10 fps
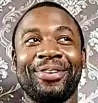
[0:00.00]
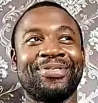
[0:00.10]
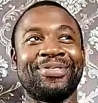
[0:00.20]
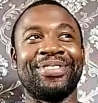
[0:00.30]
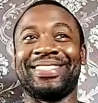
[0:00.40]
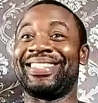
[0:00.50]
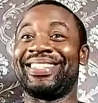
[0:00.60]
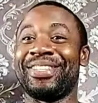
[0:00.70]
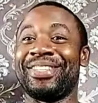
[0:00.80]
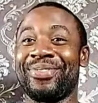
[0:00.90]
also the
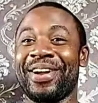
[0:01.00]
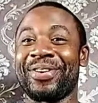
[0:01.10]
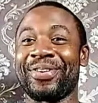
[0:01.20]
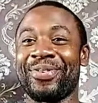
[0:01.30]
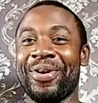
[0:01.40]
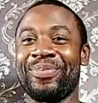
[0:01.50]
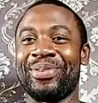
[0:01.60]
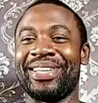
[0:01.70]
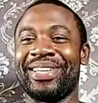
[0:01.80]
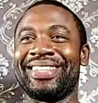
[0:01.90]
city where I grew
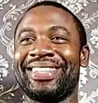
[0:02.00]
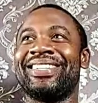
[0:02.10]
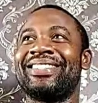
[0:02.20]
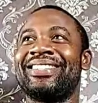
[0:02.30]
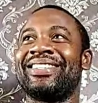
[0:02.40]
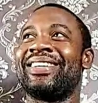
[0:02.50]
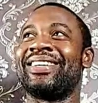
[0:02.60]
up in is